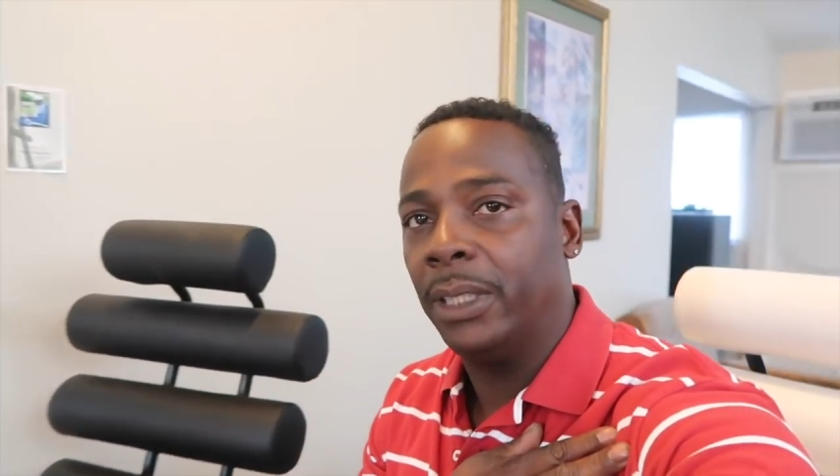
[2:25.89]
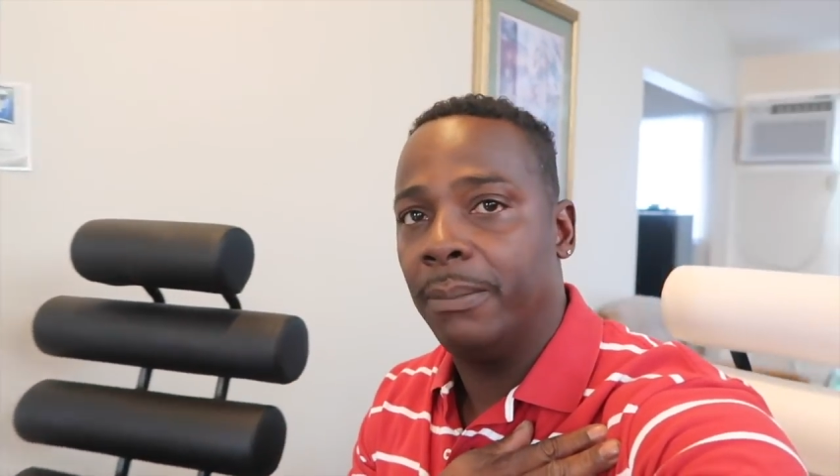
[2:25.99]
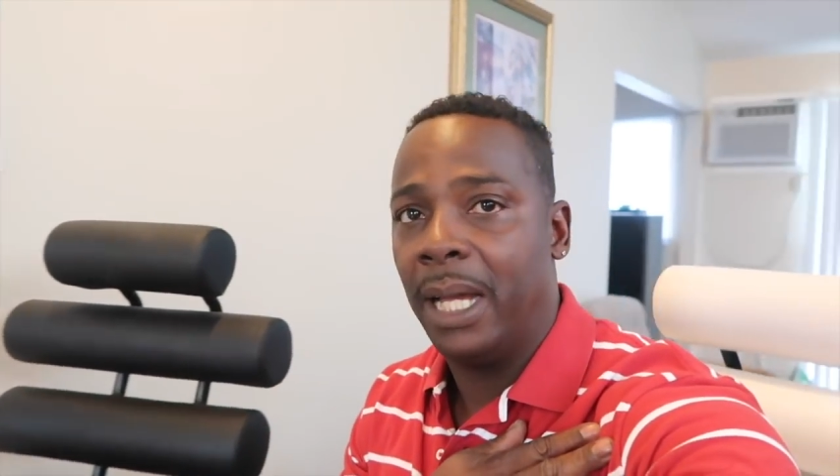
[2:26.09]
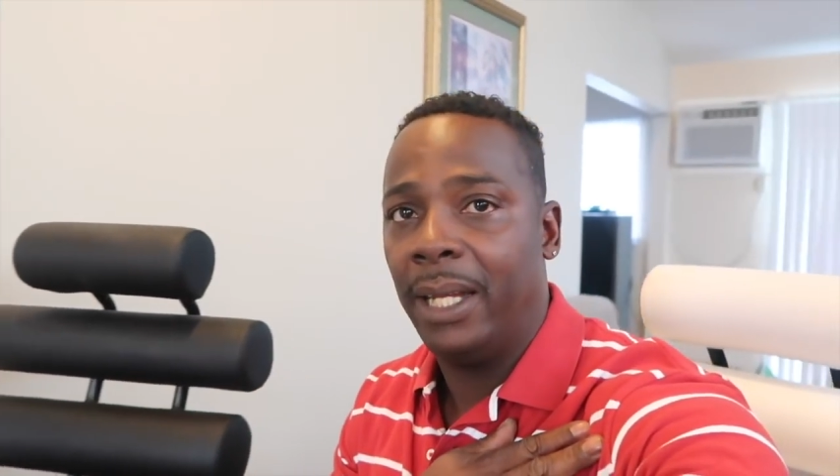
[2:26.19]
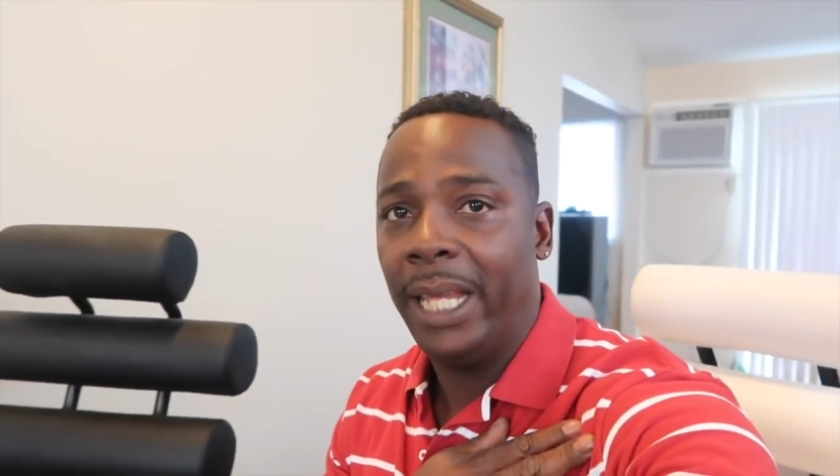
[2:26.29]
in
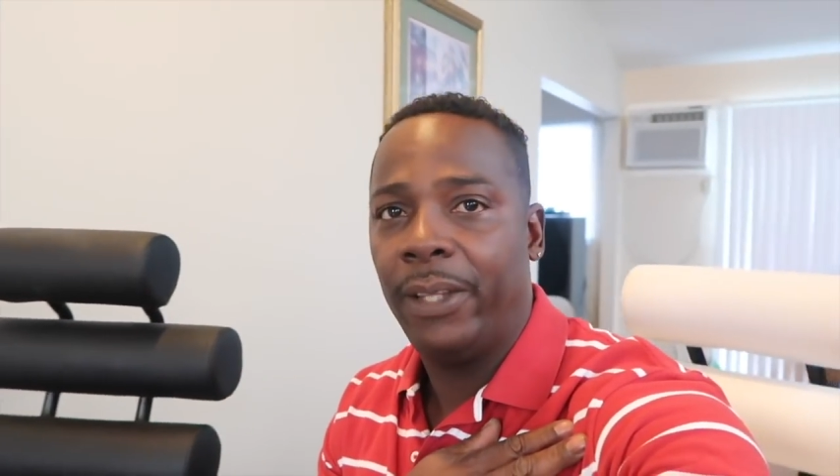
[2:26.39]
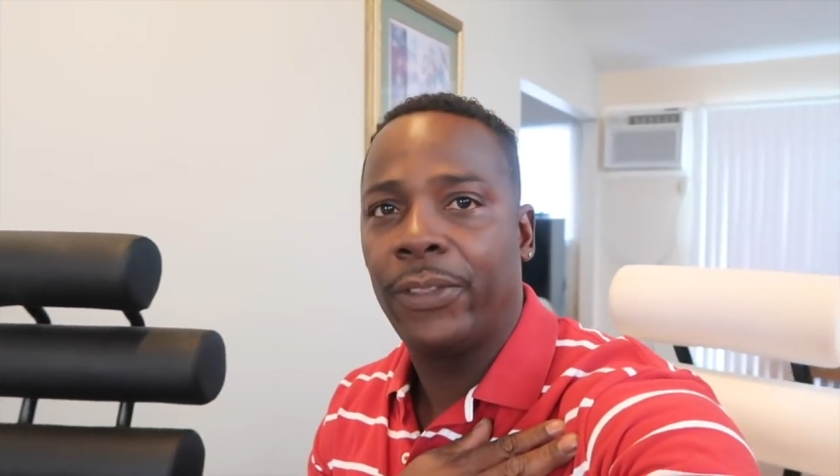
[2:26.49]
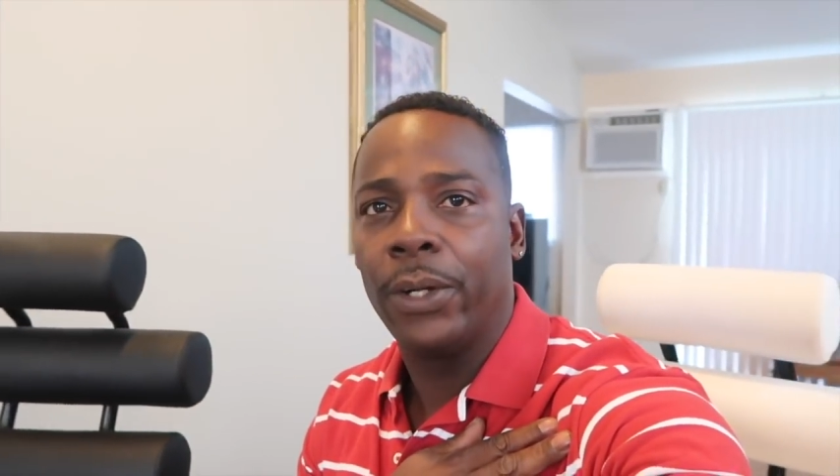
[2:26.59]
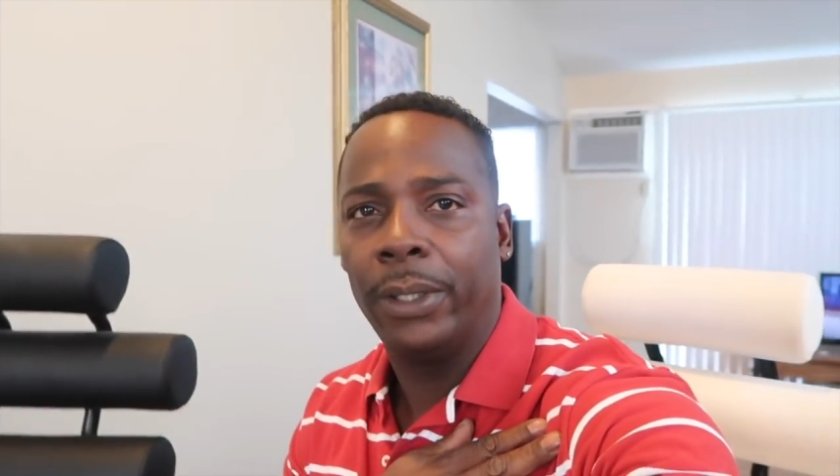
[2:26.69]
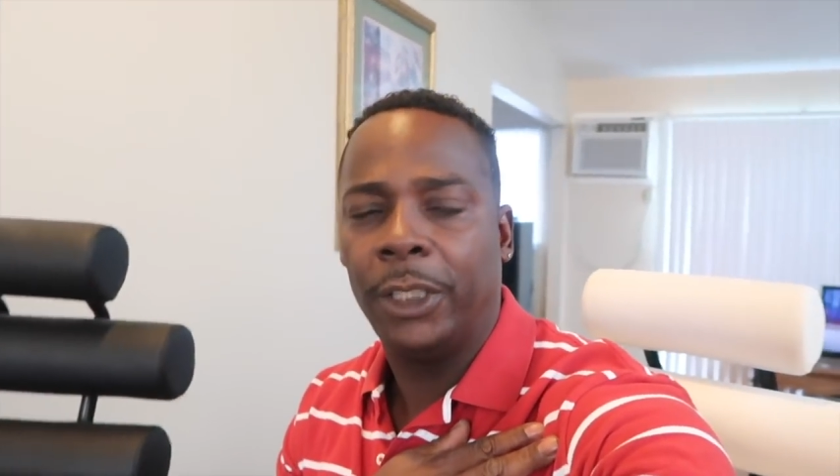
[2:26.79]
my
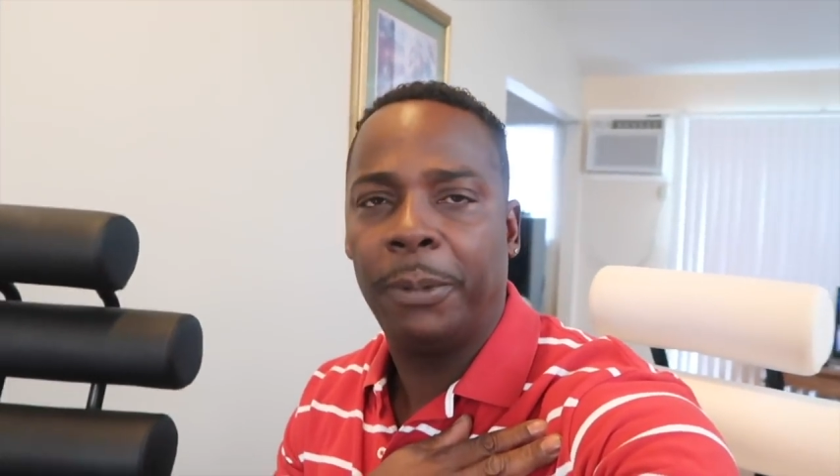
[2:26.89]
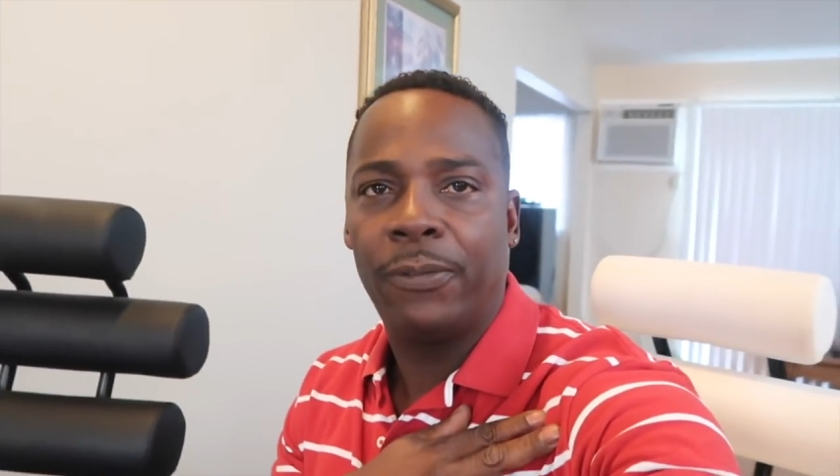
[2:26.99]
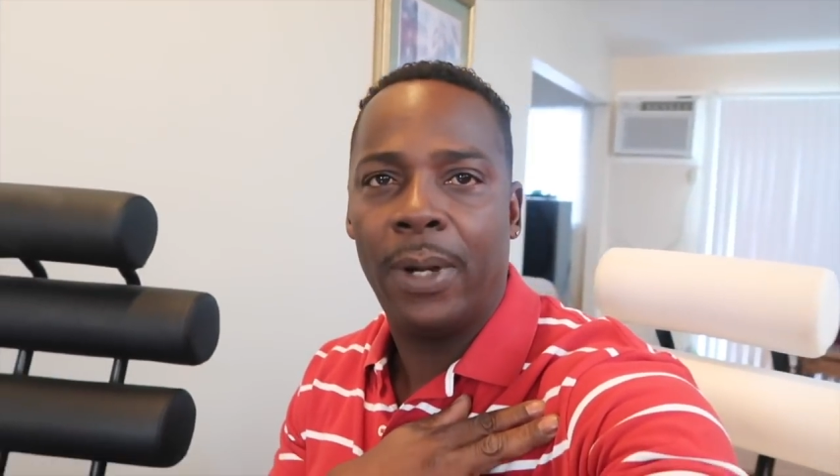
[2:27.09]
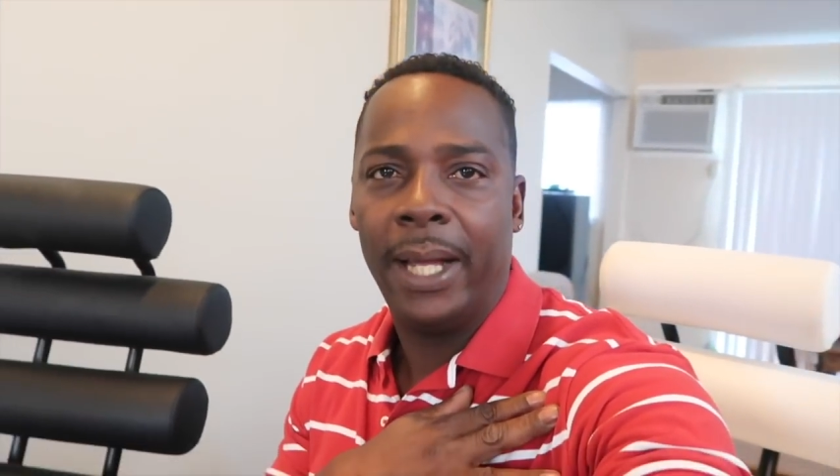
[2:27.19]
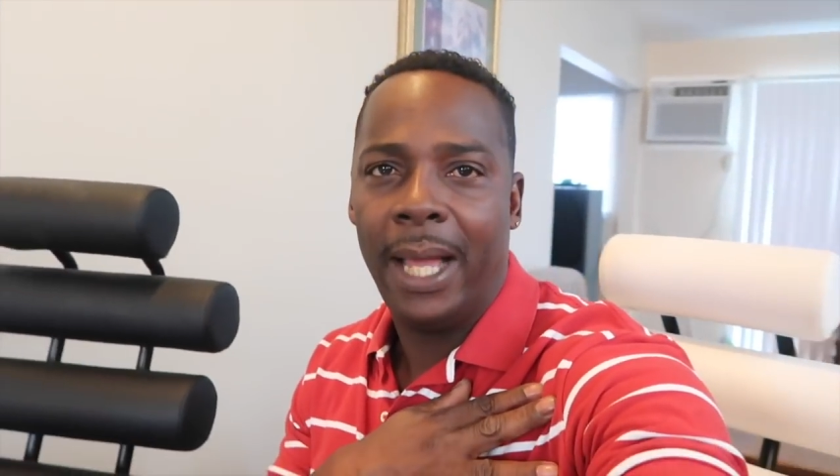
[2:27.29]
late 30s
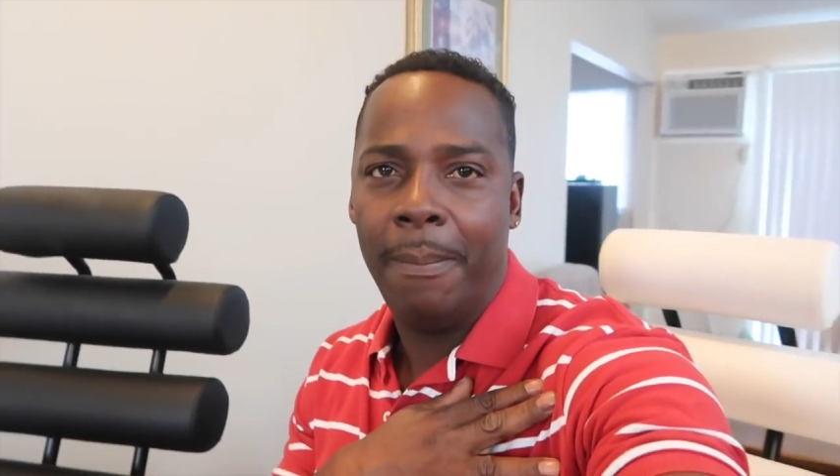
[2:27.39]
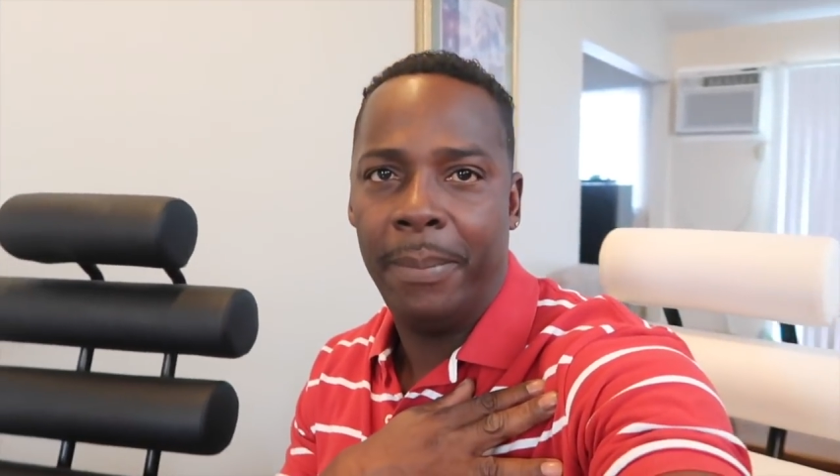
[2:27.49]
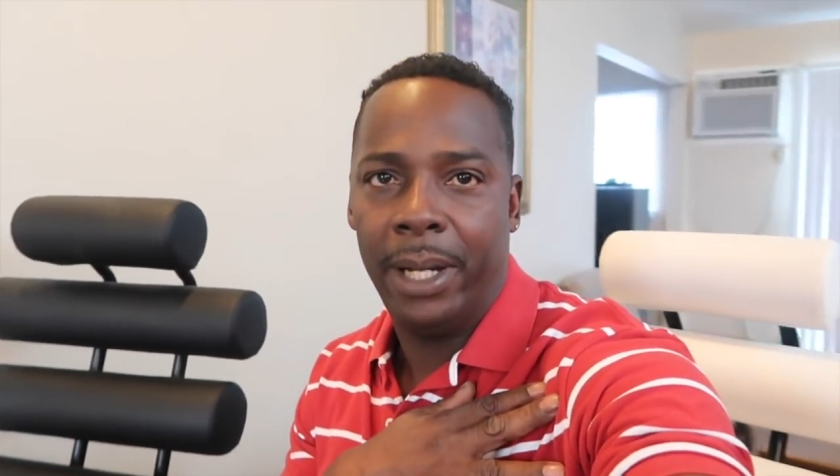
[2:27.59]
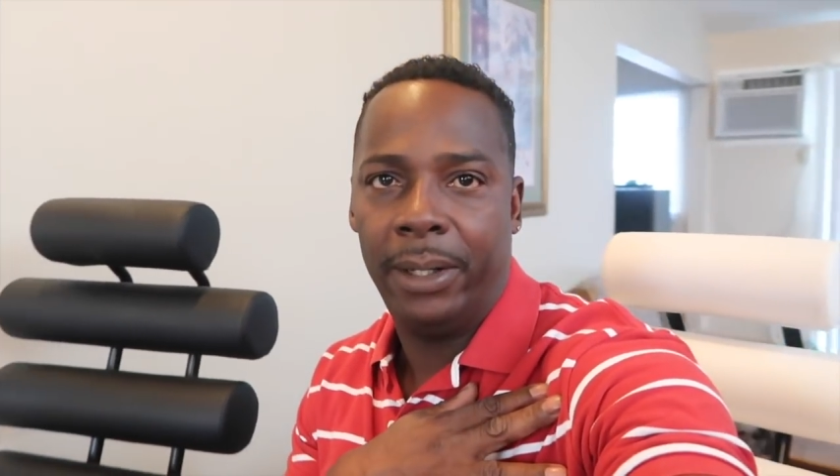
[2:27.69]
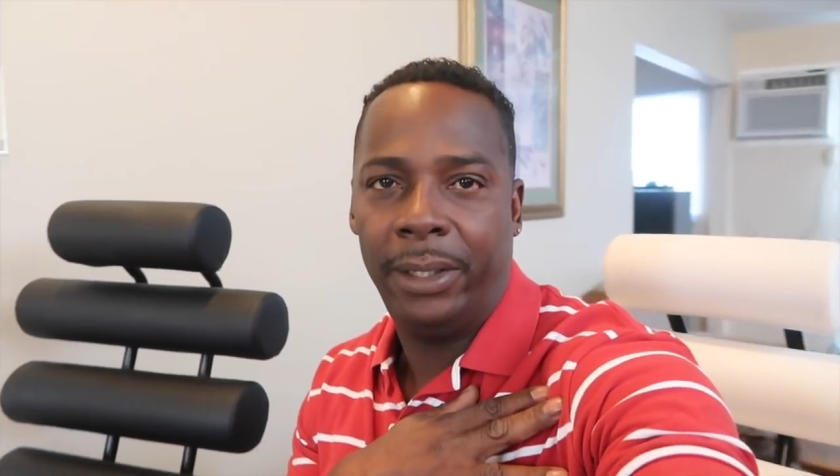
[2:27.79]
before I got
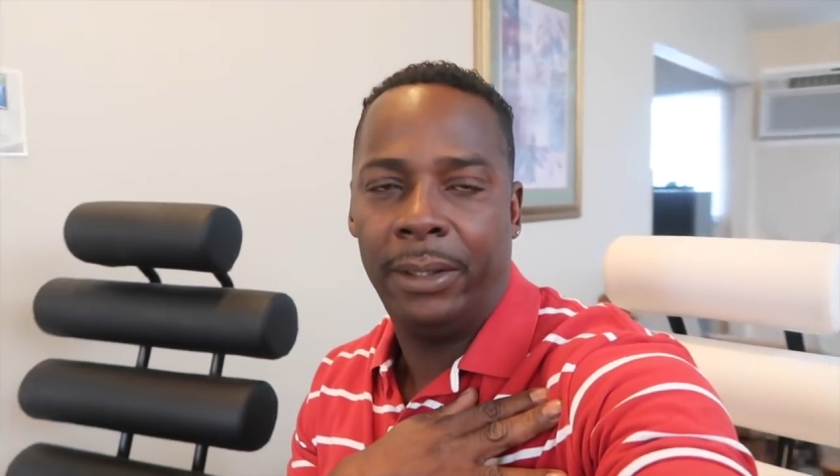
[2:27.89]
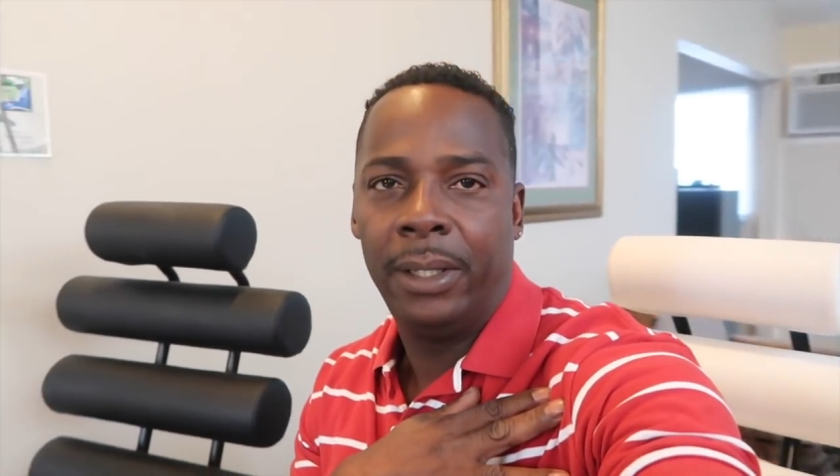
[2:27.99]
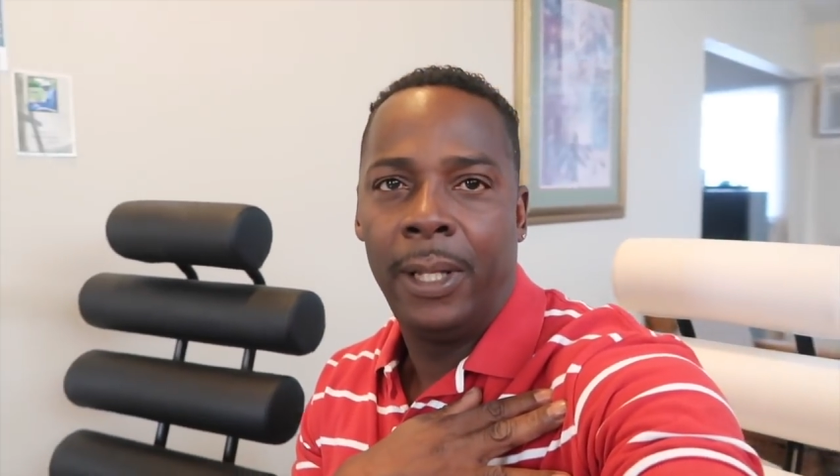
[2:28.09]
married.